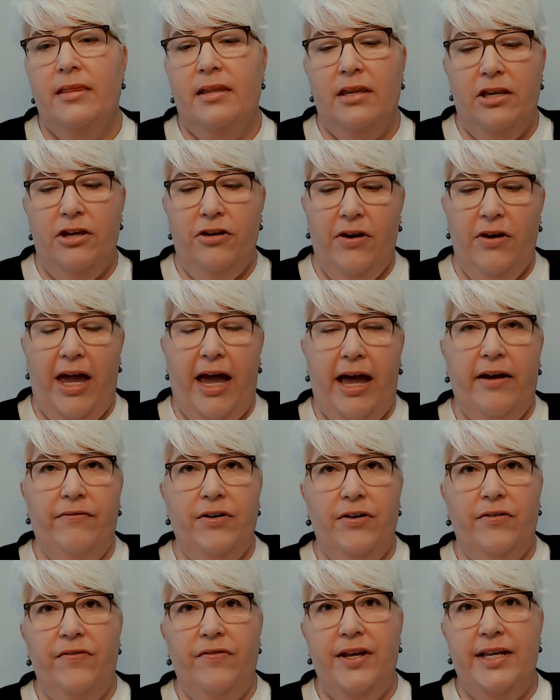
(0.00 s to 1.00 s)
You have
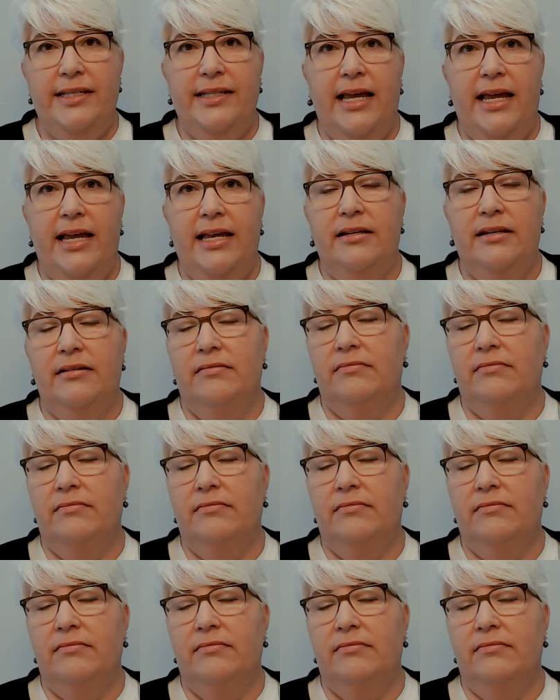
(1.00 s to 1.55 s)
your visit.